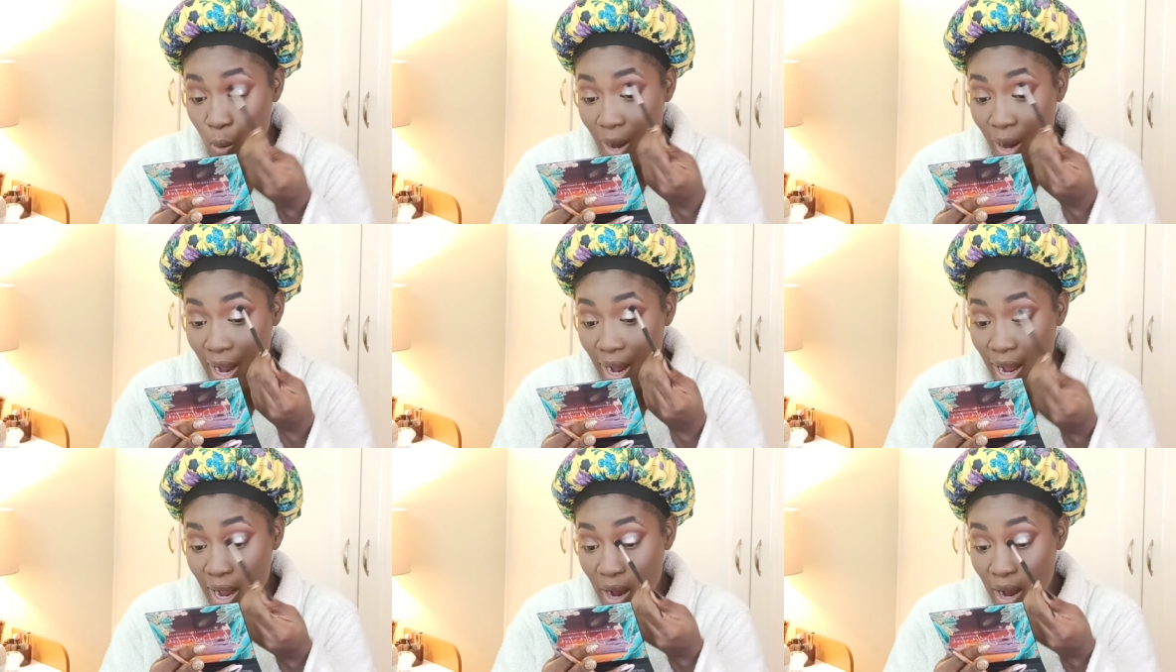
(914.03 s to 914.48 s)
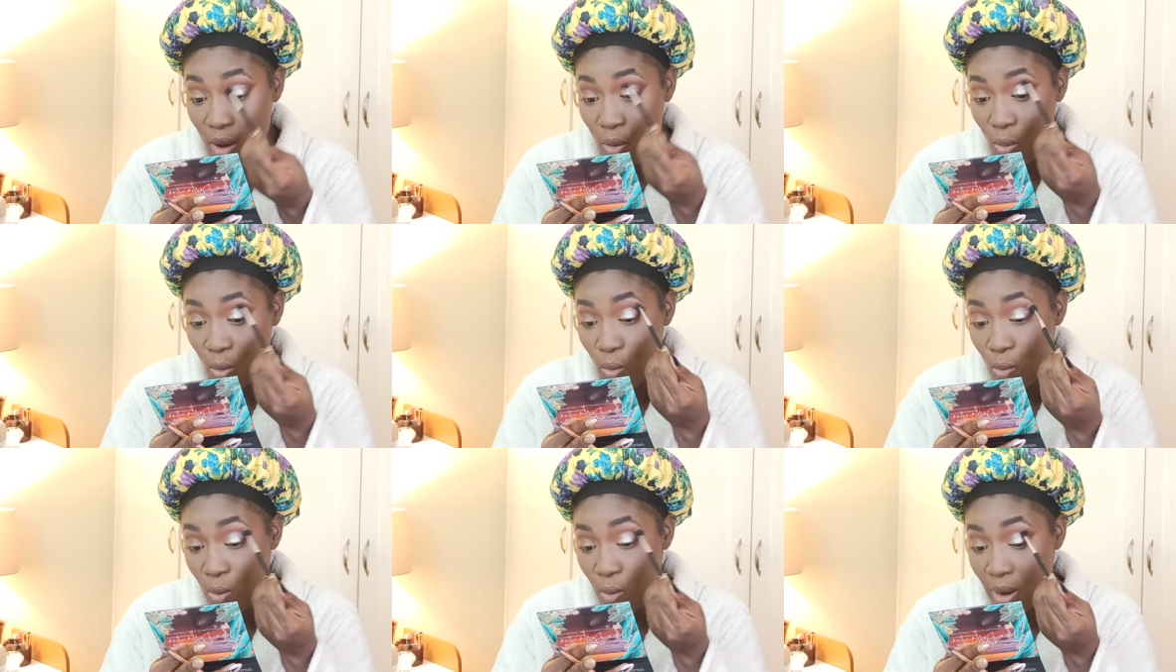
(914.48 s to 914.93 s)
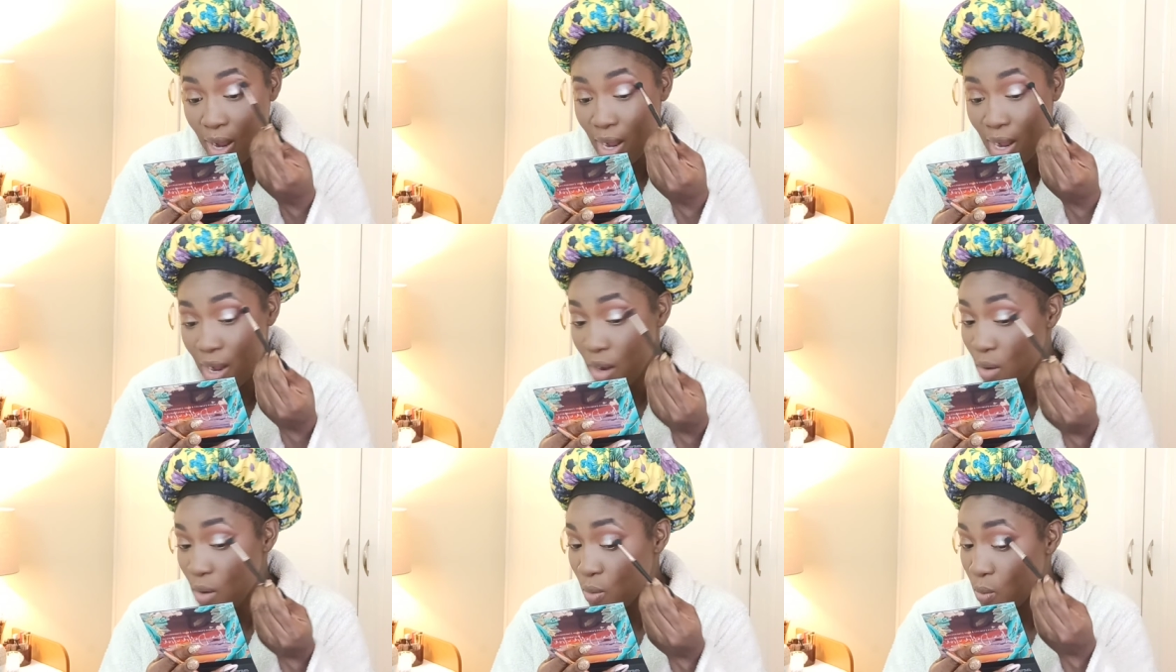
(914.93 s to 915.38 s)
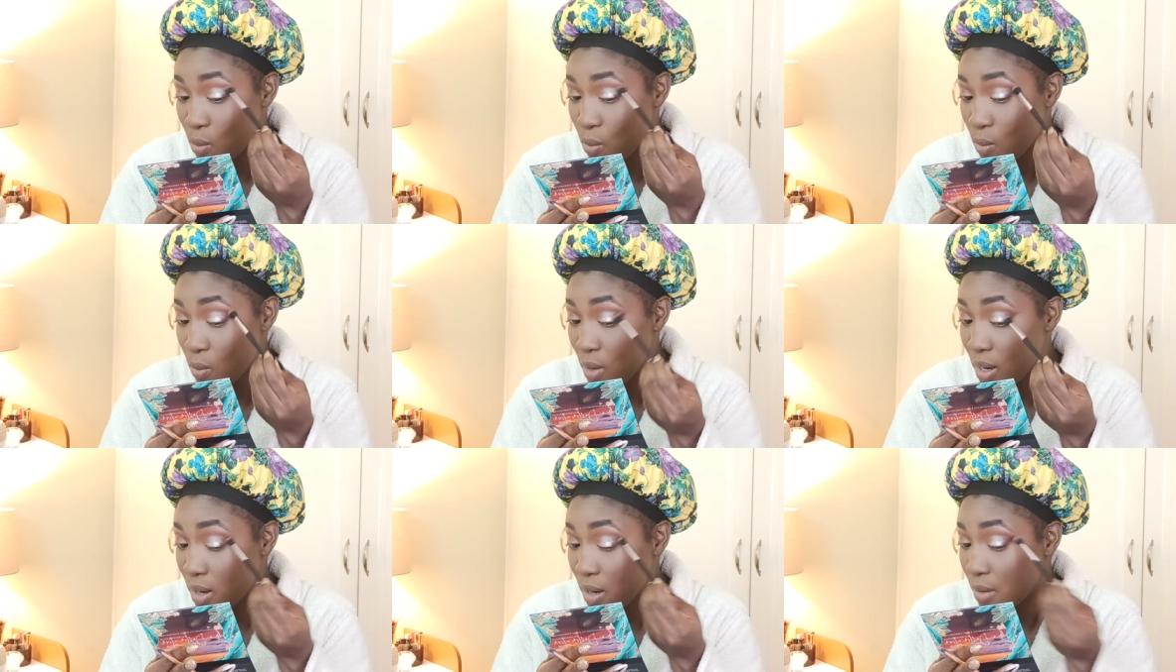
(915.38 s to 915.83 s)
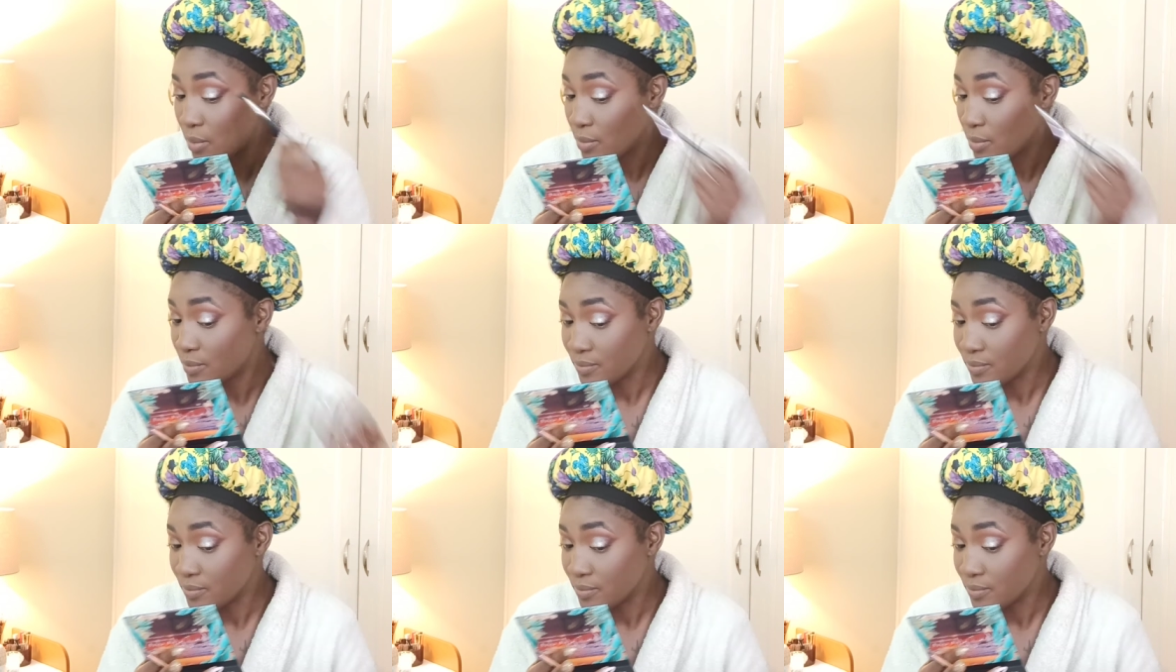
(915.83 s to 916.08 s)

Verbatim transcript: Wow, wow, wow.